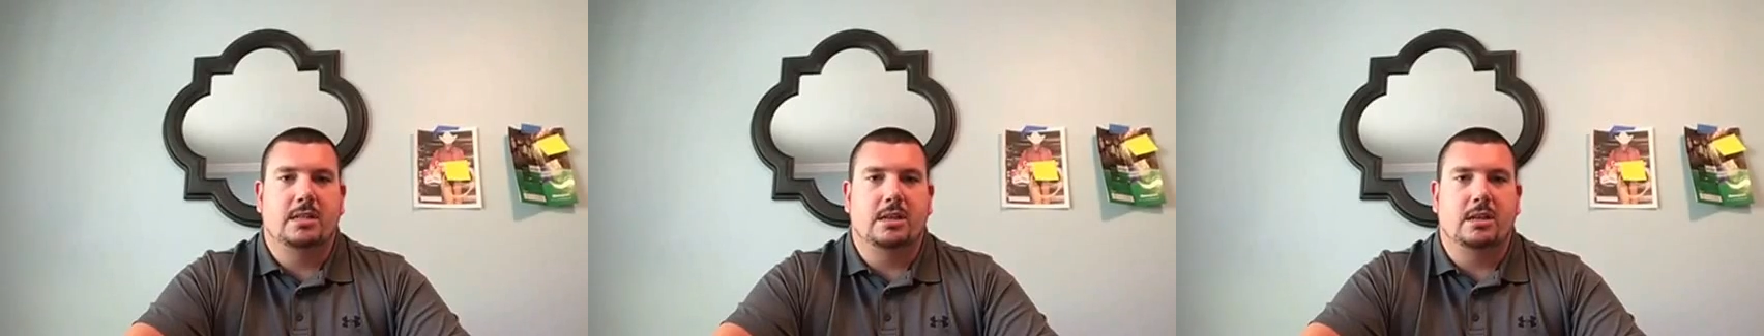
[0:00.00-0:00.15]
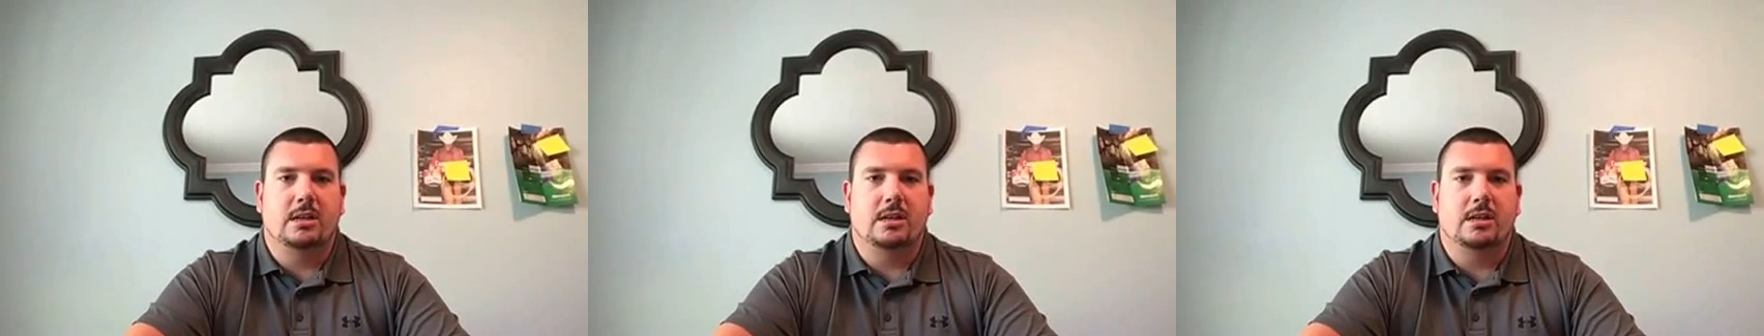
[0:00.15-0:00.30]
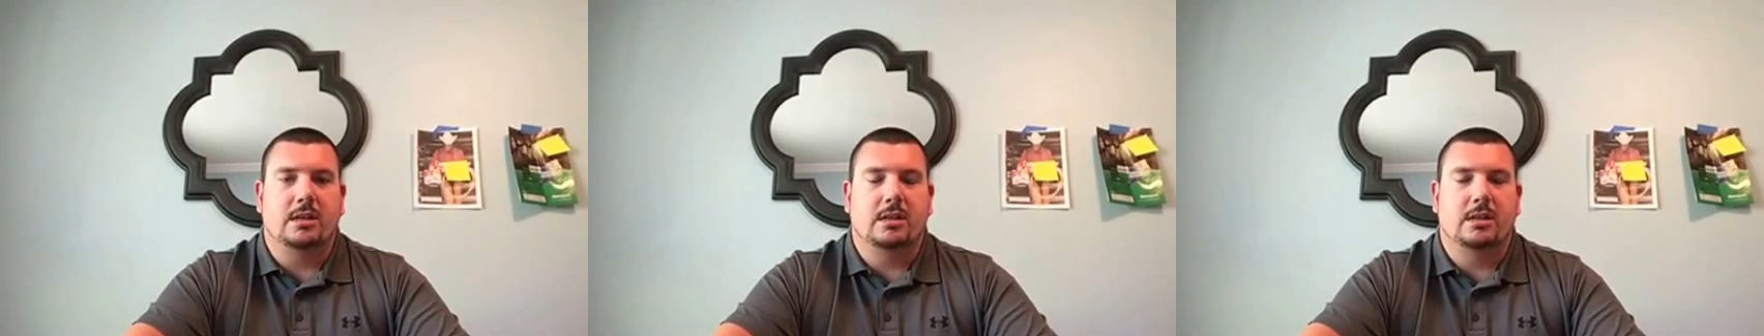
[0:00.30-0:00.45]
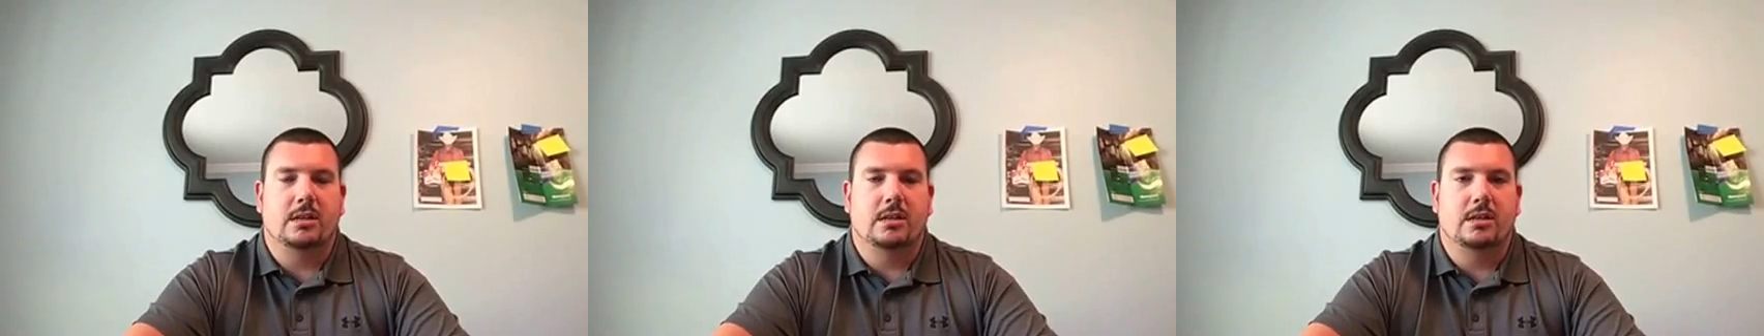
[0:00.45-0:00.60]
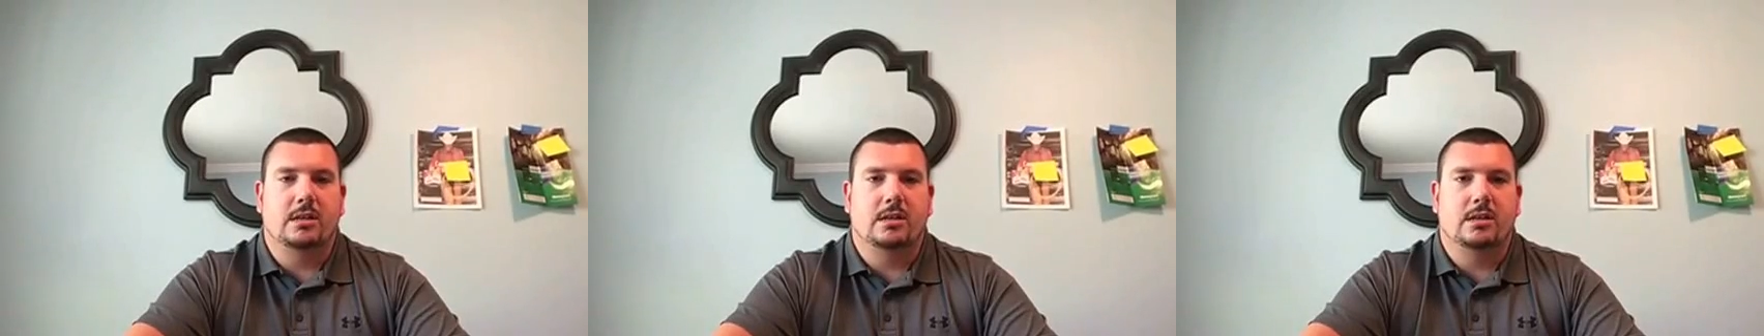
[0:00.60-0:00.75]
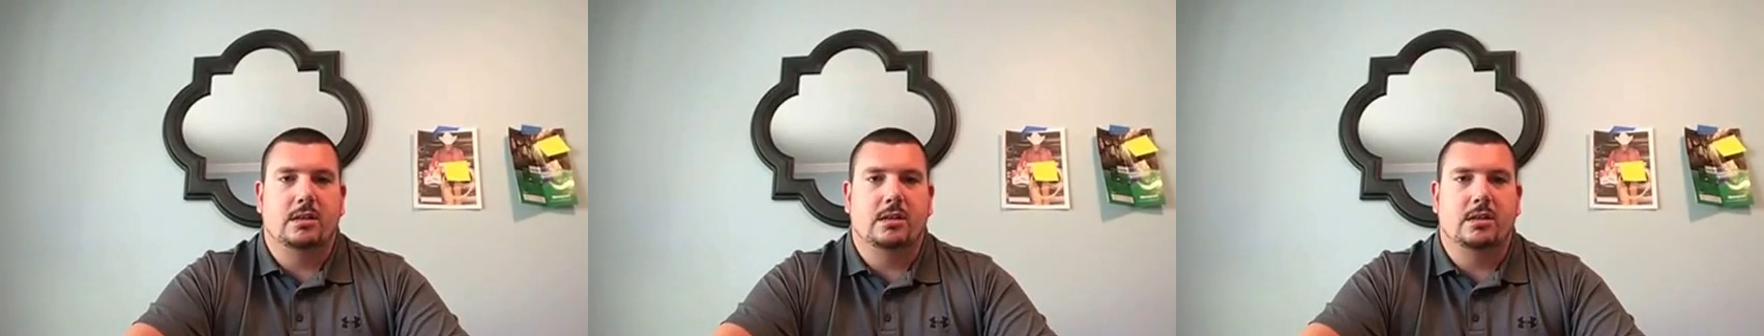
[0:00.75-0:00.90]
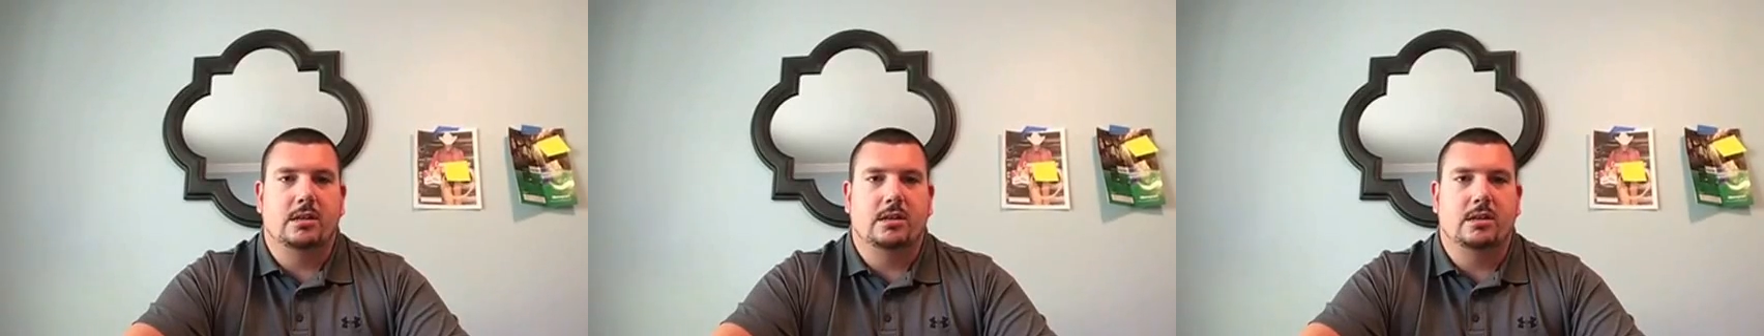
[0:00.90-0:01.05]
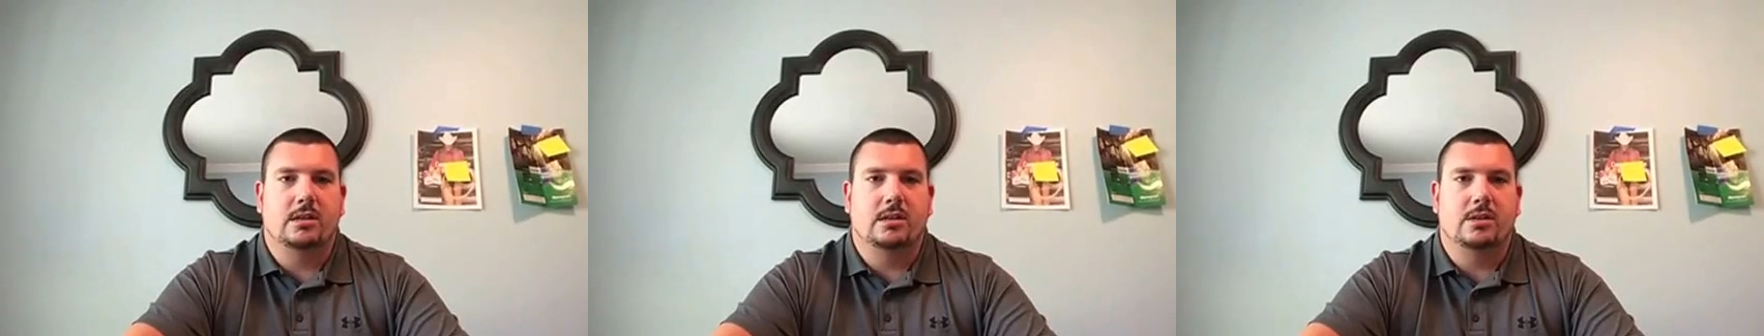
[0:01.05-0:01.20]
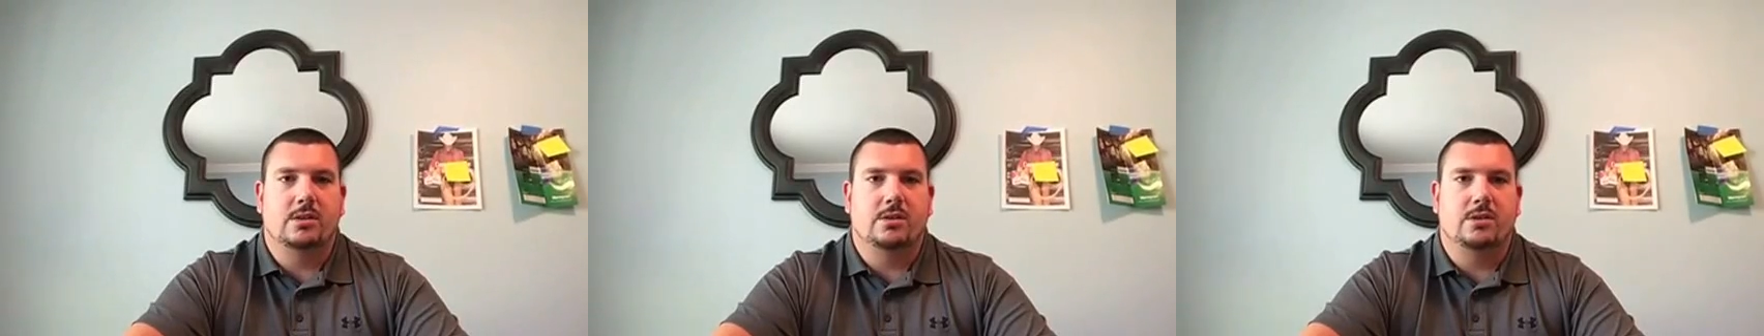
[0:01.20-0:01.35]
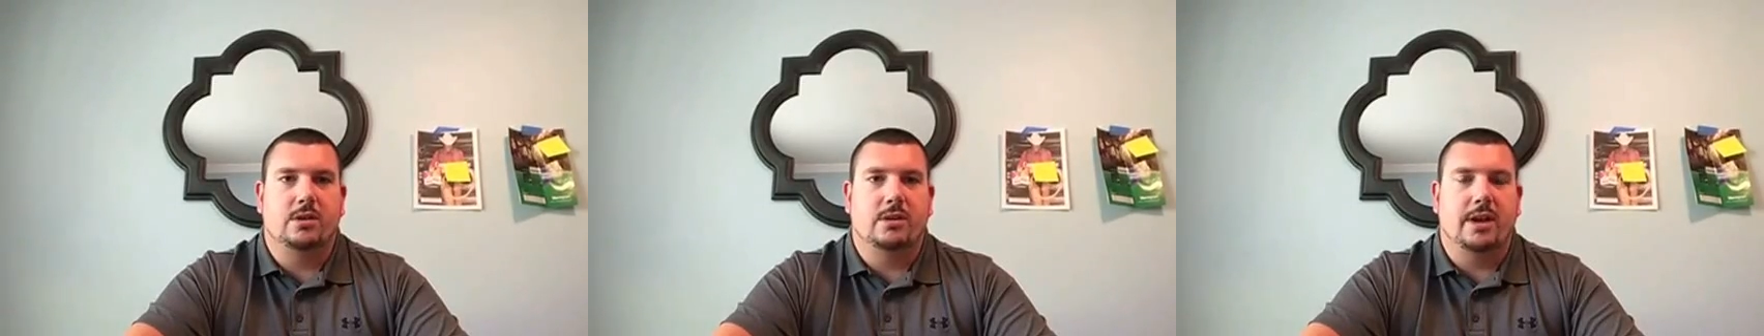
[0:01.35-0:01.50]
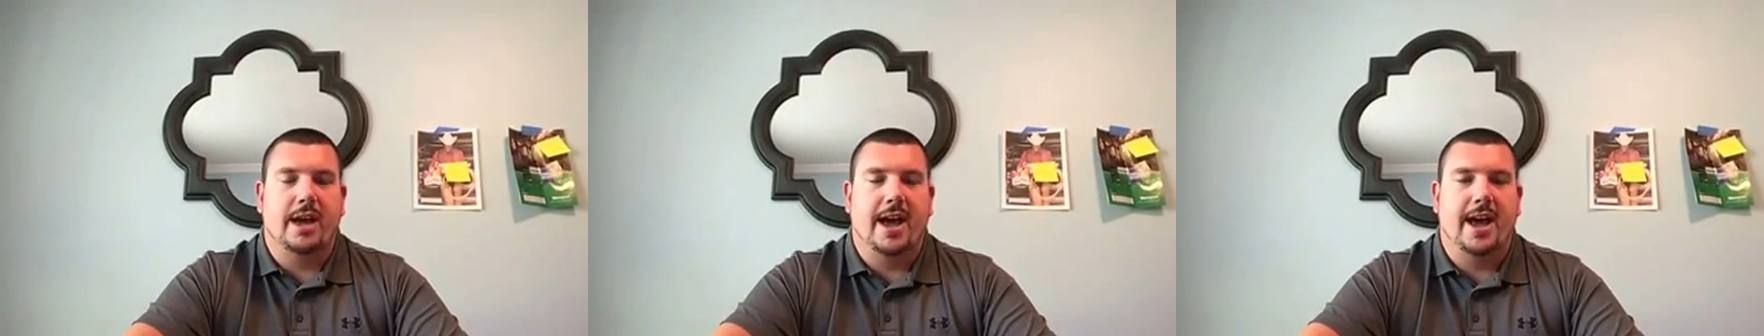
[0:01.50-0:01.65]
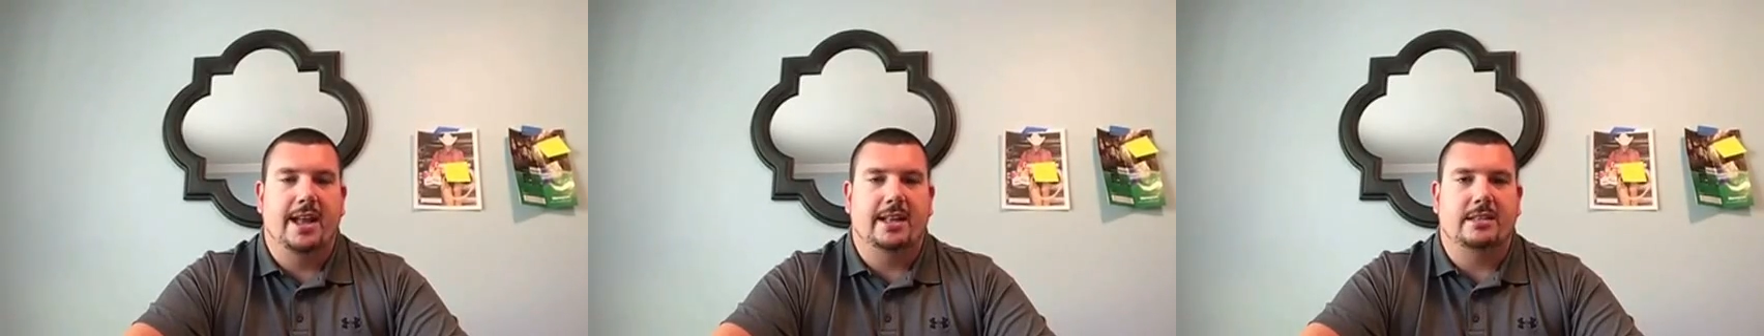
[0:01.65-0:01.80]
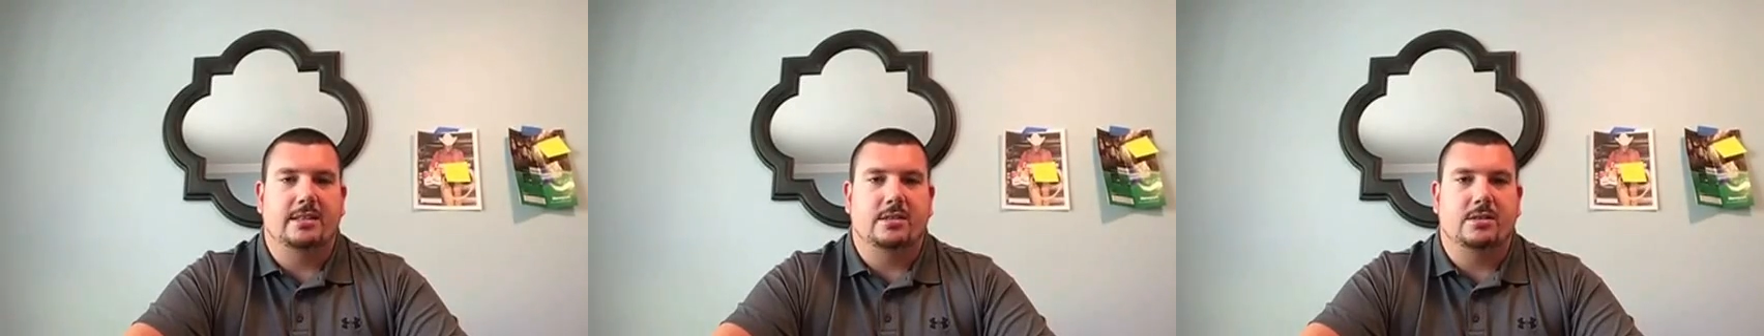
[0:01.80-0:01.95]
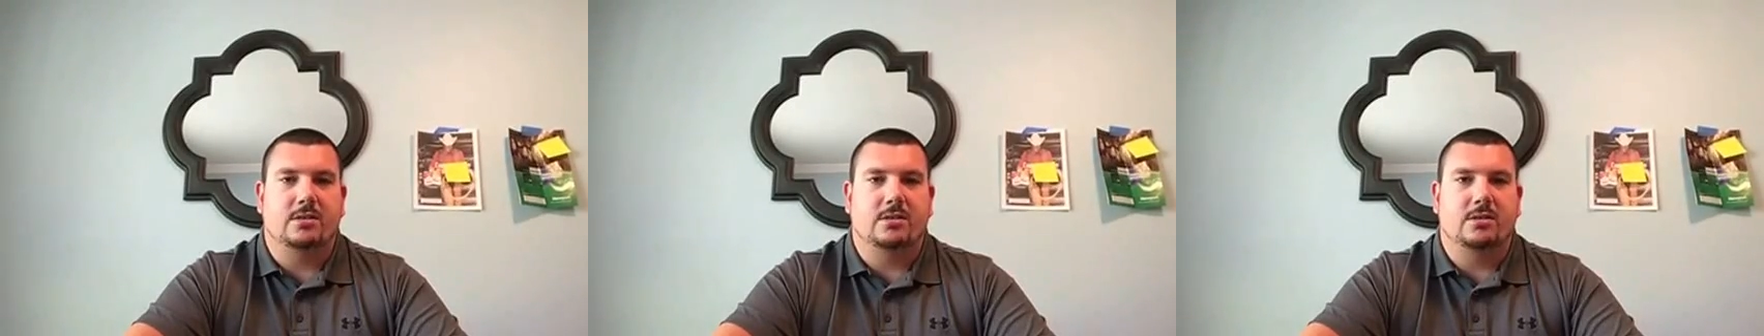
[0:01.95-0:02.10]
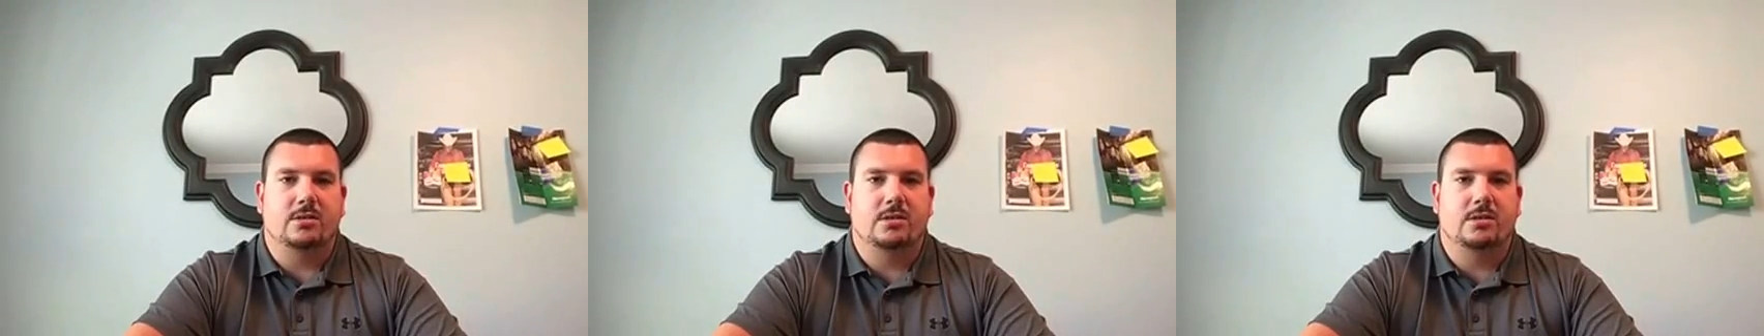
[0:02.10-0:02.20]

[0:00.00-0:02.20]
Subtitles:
the ads are